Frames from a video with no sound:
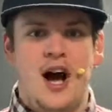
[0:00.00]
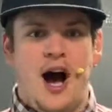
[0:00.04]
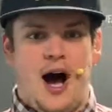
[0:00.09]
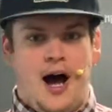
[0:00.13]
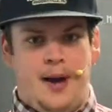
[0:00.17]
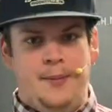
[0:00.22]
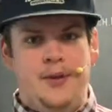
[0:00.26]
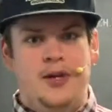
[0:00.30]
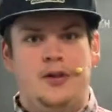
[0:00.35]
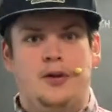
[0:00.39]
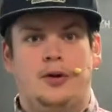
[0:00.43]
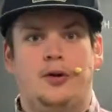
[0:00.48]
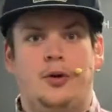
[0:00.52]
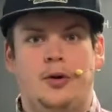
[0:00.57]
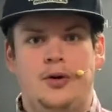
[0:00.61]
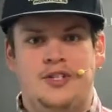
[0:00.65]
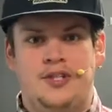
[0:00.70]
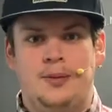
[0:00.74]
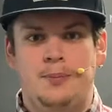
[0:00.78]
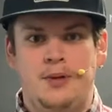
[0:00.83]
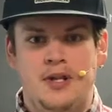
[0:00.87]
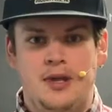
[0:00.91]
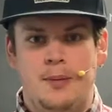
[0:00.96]
I'm either going
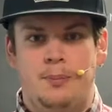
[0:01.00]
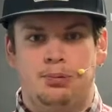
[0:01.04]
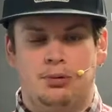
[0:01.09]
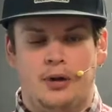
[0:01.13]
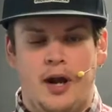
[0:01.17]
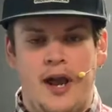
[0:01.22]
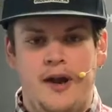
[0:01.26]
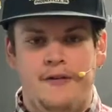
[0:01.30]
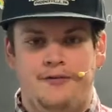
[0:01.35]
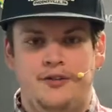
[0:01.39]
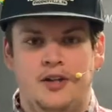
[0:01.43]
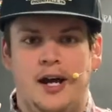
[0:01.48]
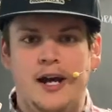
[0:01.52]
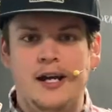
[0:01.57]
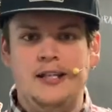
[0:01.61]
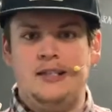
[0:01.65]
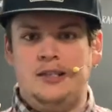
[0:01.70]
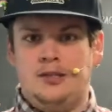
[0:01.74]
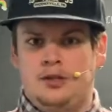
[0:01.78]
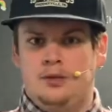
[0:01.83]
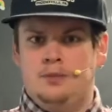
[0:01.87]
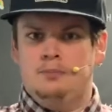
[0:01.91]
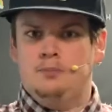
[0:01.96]
to be the brave
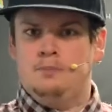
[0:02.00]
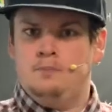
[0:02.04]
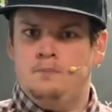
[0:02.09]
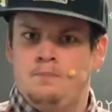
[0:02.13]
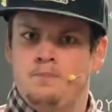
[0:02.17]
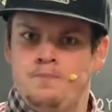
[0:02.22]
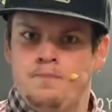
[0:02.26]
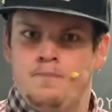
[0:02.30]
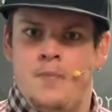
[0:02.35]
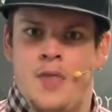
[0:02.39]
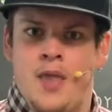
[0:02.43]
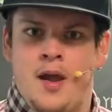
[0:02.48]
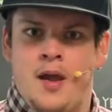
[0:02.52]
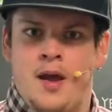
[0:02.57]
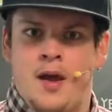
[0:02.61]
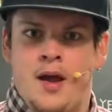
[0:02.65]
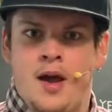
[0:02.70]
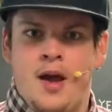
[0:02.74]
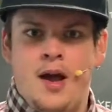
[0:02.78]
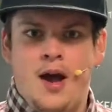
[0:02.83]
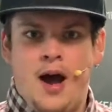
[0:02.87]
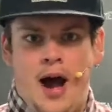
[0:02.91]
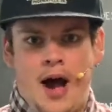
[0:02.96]
knight,
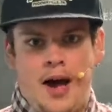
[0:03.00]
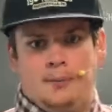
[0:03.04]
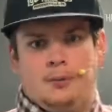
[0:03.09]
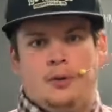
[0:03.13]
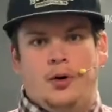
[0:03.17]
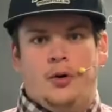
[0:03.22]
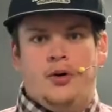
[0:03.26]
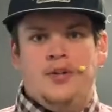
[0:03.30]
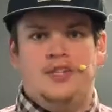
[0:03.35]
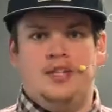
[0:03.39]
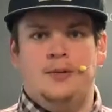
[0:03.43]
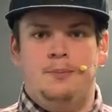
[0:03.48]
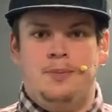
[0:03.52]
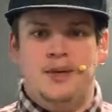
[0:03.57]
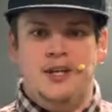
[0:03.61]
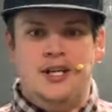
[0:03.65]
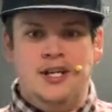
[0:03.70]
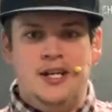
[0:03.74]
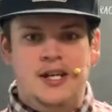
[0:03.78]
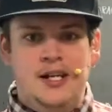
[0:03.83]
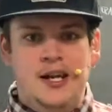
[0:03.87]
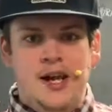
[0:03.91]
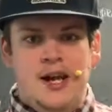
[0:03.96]
I'm going to
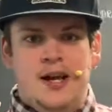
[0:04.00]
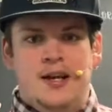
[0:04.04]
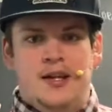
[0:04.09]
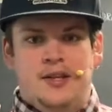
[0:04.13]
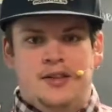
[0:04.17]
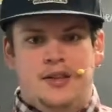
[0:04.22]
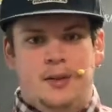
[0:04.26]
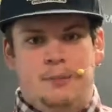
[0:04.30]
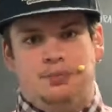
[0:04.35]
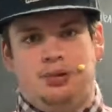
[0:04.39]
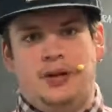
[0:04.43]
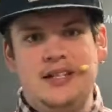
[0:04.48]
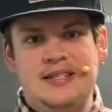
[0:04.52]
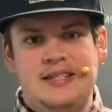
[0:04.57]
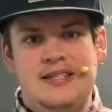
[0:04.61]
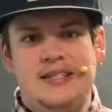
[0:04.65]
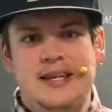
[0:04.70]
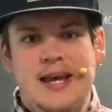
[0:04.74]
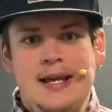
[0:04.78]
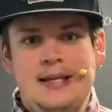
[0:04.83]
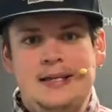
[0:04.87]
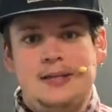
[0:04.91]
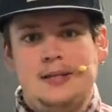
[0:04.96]
be the
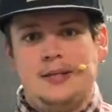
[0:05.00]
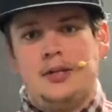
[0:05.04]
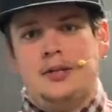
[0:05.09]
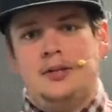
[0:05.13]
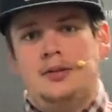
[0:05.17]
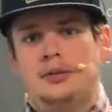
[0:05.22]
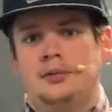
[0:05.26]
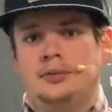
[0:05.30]
princess,